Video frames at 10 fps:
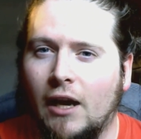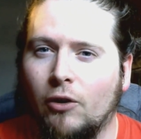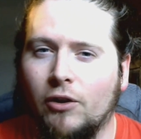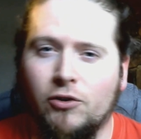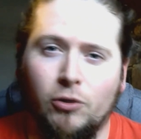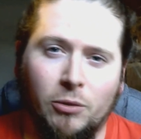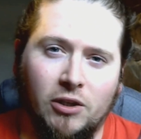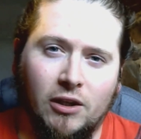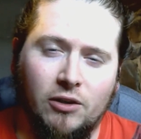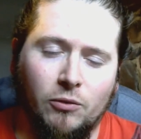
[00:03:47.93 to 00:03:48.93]
I know that
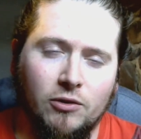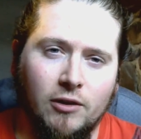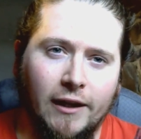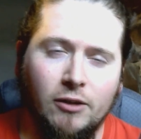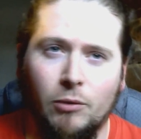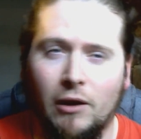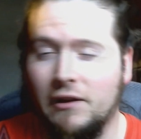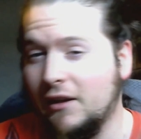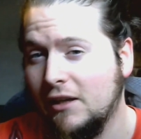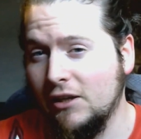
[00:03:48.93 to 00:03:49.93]
Subotic was linked, but I
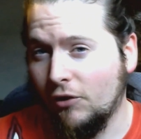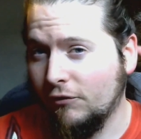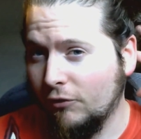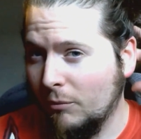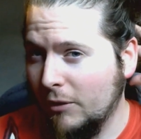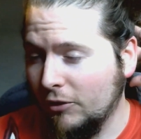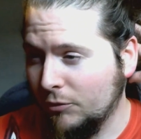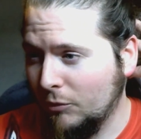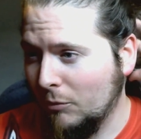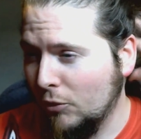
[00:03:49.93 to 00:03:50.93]
think he's on for a
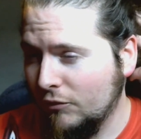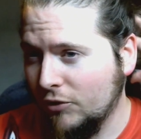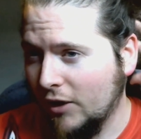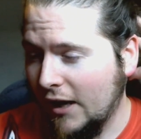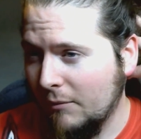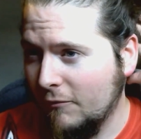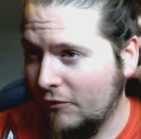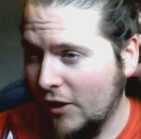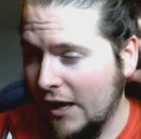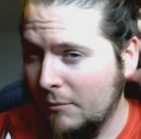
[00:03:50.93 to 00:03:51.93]
Middlesbrough move to
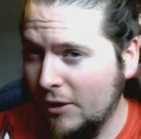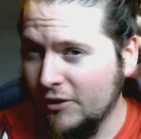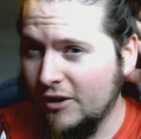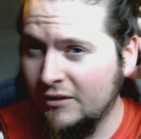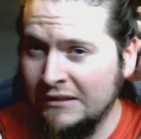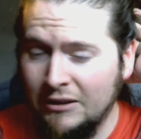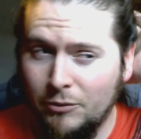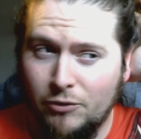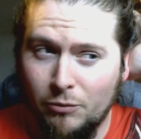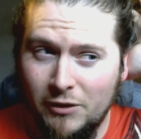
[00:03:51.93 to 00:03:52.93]
$8 million,
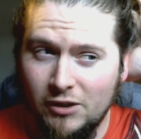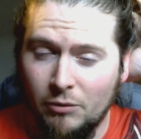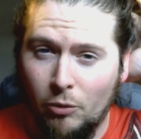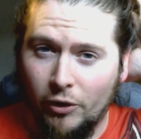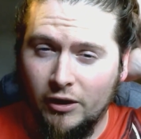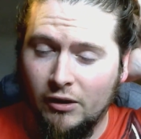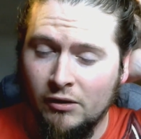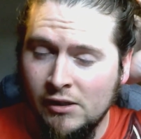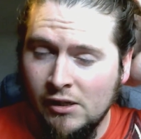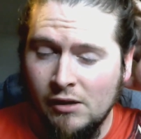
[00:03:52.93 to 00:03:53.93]
which would be disappointing,